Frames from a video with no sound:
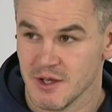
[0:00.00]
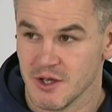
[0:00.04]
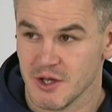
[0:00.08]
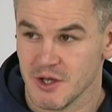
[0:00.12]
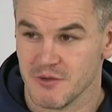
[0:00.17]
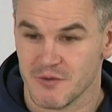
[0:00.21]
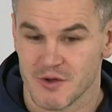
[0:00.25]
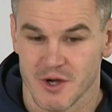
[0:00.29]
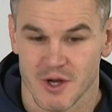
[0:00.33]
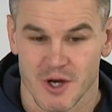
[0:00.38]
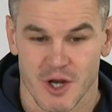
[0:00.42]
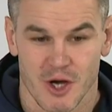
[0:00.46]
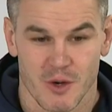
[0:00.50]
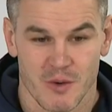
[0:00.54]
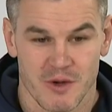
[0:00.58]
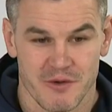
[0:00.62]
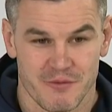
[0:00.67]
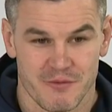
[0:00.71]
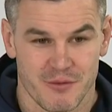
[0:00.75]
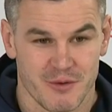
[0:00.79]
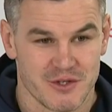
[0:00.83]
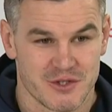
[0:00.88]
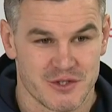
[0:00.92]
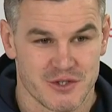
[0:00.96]
you've got no
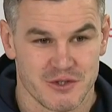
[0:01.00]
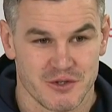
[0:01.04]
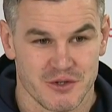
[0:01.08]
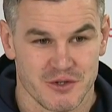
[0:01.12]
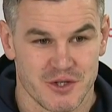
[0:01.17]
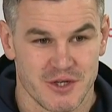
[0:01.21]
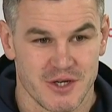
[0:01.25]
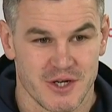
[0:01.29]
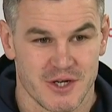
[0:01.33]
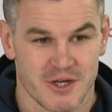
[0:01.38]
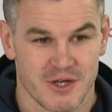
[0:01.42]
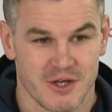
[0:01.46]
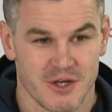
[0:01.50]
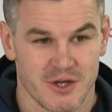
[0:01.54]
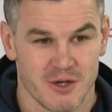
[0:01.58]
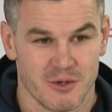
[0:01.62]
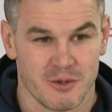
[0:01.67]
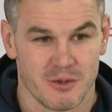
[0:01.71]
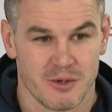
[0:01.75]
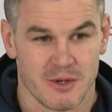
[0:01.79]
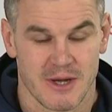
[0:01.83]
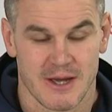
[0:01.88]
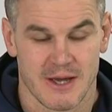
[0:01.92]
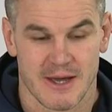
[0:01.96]
influence. There's nothing you can
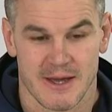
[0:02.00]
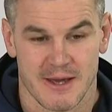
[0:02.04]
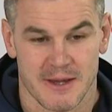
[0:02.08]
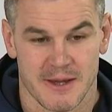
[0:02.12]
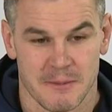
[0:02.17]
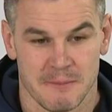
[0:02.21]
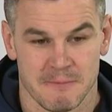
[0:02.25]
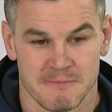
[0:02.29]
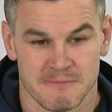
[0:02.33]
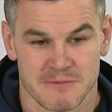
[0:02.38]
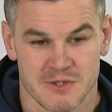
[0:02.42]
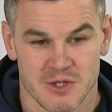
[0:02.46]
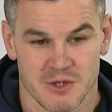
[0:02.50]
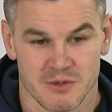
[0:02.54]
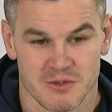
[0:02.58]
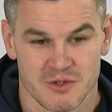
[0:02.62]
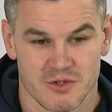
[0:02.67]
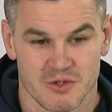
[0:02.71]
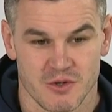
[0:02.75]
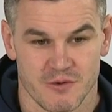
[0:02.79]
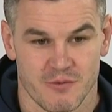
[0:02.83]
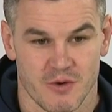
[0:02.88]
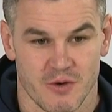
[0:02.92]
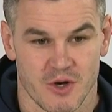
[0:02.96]
do. Um, so it was
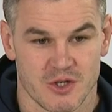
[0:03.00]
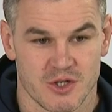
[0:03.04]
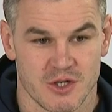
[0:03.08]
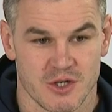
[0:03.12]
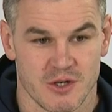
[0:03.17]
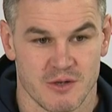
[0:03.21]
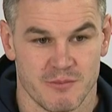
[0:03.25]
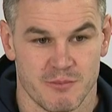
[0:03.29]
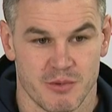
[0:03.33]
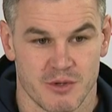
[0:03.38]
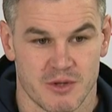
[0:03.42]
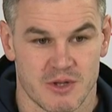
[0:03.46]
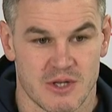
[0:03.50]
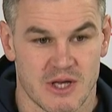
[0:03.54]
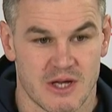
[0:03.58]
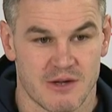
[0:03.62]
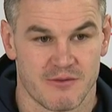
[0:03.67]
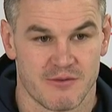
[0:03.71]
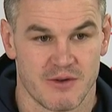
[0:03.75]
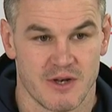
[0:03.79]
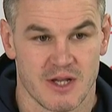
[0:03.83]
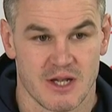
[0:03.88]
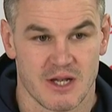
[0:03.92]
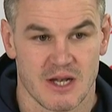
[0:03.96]
tough watching it, but
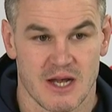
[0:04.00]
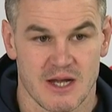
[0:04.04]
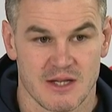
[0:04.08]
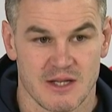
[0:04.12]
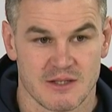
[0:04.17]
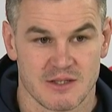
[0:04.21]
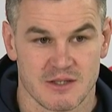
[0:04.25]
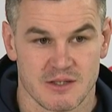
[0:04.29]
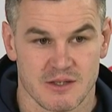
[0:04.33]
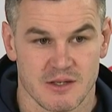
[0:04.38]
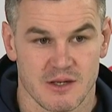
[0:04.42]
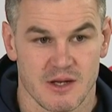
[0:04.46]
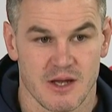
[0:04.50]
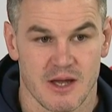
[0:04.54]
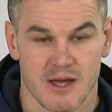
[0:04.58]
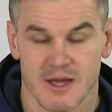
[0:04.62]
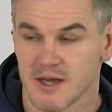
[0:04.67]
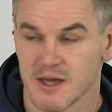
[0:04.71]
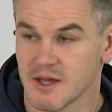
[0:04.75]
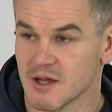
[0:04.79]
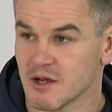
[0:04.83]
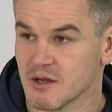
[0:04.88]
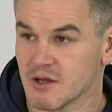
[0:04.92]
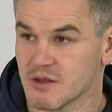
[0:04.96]
thankfully the lads uh,
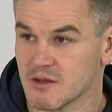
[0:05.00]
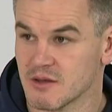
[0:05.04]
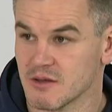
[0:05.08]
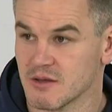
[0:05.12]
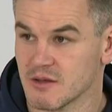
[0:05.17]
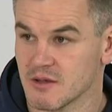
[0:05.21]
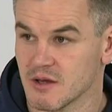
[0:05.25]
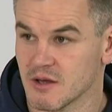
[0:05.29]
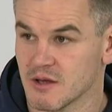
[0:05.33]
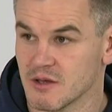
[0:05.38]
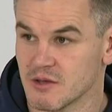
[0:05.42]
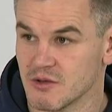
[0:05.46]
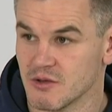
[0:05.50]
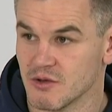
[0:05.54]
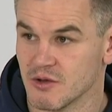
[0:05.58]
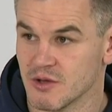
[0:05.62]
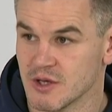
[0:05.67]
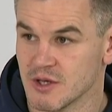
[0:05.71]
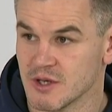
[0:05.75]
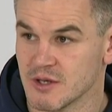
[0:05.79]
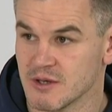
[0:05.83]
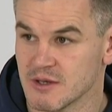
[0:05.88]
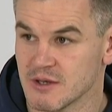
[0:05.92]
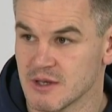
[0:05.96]
got got it
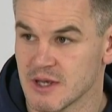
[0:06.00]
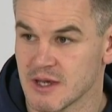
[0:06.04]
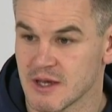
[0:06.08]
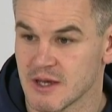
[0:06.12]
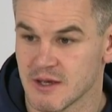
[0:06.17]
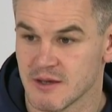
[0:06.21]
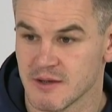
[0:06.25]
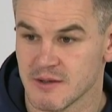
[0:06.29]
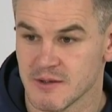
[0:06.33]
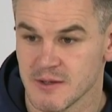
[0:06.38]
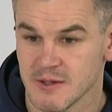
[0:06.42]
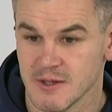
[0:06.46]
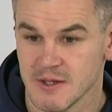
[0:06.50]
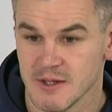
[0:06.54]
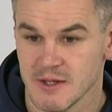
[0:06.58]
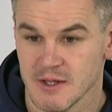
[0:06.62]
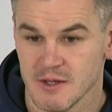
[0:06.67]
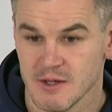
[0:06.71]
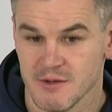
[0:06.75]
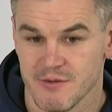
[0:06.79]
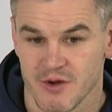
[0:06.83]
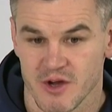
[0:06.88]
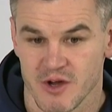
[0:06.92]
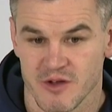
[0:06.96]
done and uh,
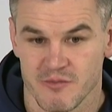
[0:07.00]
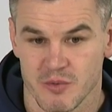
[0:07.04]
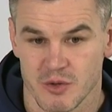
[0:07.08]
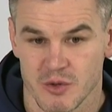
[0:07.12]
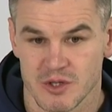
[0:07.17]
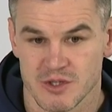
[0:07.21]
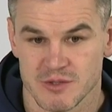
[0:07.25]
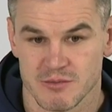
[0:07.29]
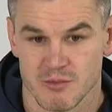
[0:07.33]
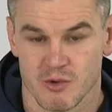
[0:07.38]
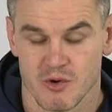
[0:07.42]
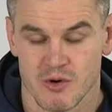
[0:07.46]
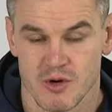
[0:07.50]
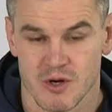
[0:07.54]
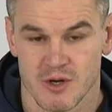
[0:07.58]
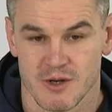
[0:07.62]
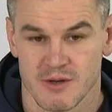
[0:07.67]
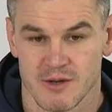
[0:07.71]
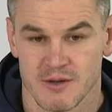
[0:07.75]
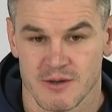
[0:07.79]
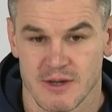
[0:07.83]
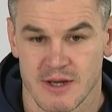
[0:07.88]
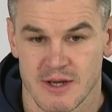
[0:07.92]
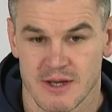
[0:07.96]
five points more,
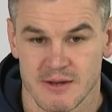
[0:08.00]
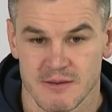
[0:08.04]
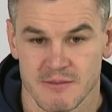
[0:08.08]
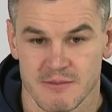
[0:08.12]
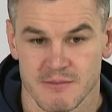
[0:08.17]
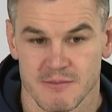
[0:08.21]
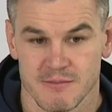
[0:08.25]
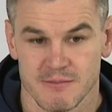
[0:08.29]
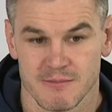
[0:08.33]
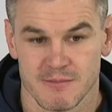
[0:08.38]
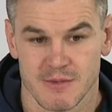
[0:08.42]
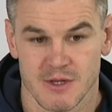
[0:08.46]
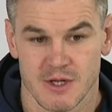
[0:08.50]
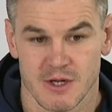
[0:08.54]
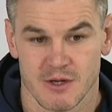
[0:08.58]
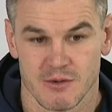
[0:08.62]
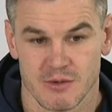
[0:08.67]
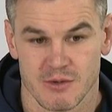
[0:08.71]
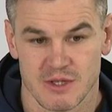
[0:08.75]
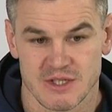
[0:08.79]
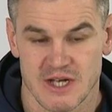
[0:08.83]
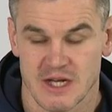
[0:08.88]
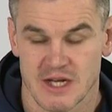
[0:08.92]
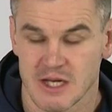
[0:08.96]
and, and you know
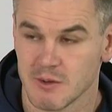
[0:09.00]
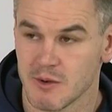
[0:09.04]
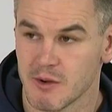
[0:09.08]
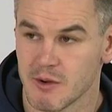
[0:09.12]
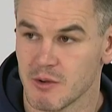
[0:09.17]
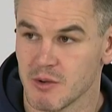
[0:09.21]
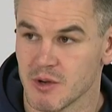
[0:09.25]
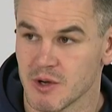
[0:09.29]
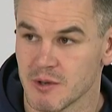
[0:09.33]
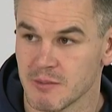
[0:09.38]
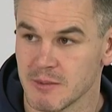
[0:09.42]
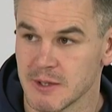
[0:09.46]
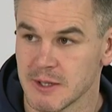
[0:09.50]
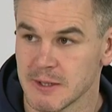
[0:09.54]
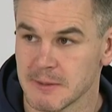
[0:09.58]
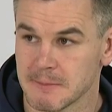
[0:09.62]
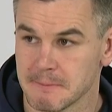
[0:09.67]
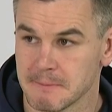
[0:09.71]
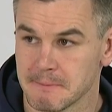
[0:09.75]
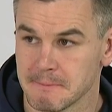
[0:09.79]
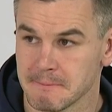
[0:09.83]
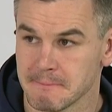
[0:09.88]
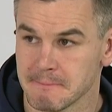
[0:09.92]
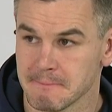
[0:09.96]
exactly where we want to be.
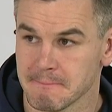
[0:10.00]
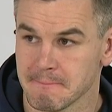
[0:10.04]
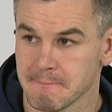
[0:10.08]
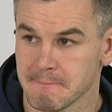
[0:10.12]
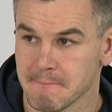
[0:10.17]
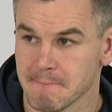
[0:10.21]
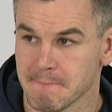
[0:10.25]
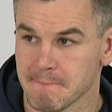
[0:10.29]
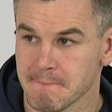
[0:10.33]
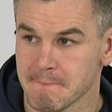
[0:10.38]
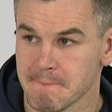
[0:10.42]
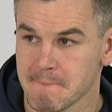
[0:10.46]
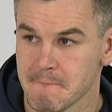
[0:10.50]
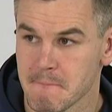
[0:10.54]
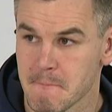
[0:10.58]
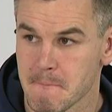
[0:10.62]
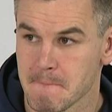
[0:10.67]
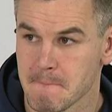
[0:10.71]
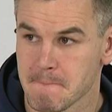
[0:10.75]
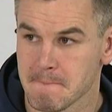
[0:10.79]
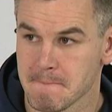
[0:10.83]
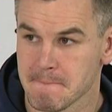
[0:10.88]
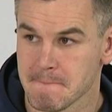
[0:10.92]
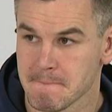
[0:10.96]
After
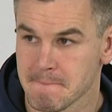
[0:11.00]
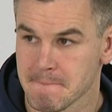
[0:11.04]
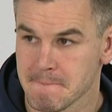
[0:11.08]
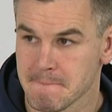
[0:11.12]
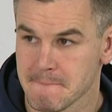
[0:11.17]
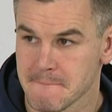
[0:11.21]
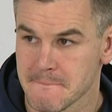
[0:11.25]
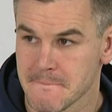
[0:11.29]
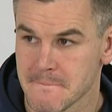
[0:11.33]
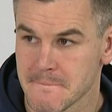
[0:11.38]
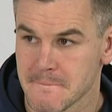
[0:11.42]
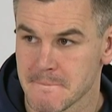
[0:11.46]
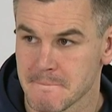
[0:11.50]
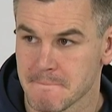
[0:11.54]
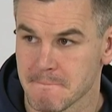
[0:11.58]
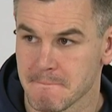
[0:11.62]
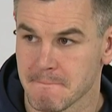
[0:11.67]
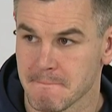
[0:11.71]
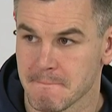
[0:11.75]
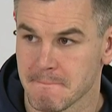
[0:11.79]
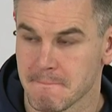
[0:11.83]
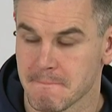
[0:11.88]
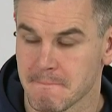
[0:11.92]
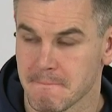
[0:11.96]
that rest, I
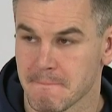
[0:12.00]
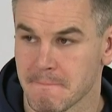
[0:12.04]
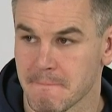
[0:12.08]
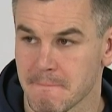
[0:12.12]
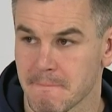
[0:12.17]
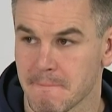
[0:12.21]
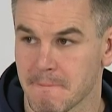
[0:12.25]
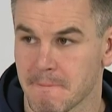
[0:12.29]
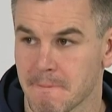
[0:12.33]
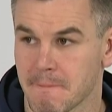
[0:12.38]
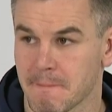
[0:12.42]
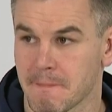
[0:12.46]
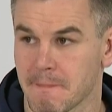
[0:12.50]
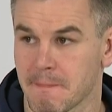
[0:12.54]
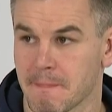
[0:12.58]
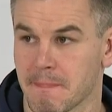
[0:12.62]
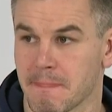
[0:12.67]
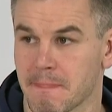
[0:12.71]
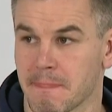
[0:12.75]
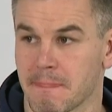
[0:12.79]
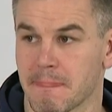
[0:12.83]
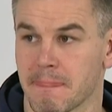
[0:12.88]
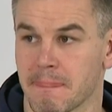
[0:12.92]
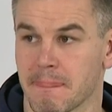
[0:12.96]
suppose,
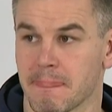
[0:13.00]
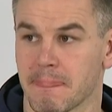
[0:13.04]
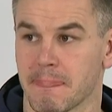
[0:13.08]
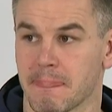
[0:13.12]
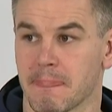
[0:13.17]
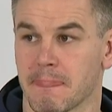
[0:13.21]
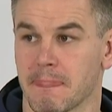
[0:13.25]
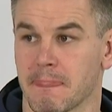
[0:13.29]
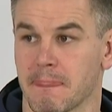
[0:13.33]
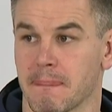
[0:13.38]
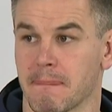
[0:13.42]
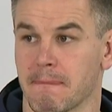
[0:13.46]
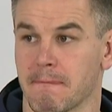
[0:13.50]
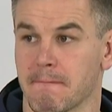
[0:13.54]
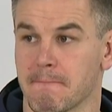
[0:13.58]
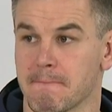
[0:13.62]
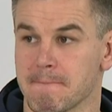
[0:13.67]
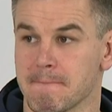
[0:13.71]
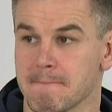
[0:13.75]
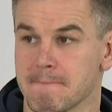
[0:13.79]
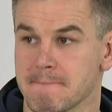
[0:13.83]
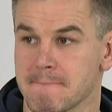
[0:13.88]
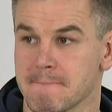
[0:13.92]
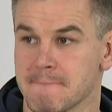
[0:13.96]
players back,
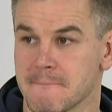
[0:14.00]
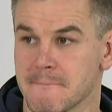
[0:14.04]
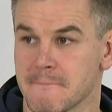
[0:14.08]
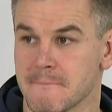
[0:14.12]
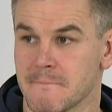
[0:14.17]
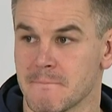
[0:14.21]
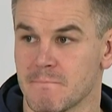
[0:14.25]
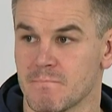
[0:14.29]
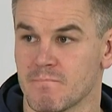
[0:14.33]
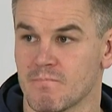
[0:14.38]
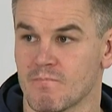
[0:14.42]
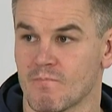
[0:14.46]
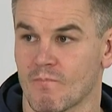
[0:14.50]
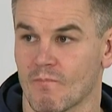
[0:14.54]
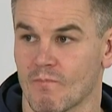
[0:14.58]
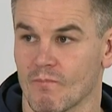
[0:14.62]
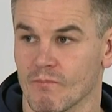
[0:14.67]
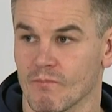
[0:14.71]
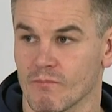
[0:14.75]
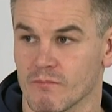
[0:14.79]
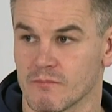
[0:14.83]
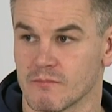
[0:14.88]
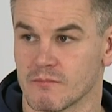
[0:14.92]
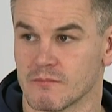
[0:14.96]
but losing
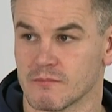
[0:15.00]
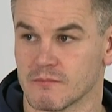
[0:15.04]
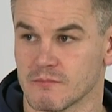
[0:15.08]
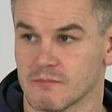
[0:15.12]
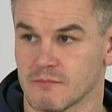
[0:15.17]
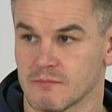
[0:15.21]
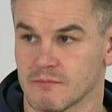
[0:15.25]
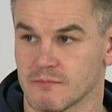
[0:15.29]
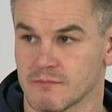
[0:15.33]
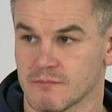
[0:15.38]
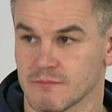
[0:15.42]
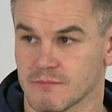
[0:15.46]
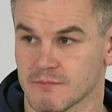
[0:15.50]
momentum. Is